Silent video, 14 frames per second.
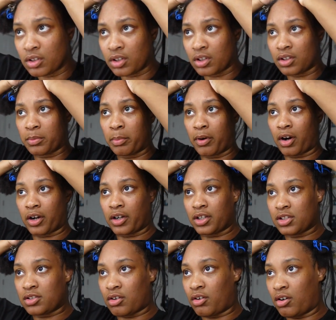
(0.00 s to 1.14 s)
Yeah, the part is
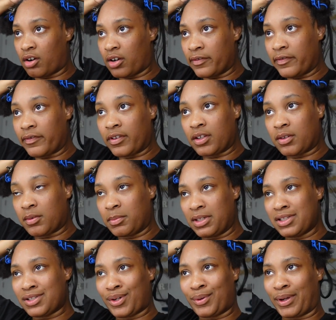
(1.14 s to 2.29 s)
off.
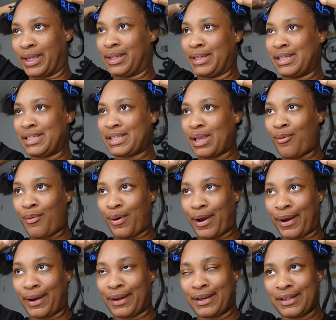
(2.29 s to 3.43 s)
It's okay. It's
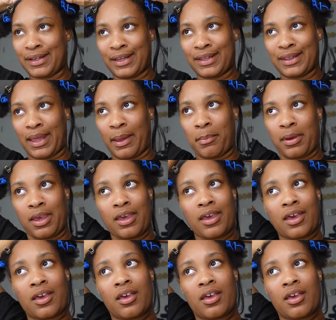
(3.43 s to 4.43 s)
okay. It ain't that big.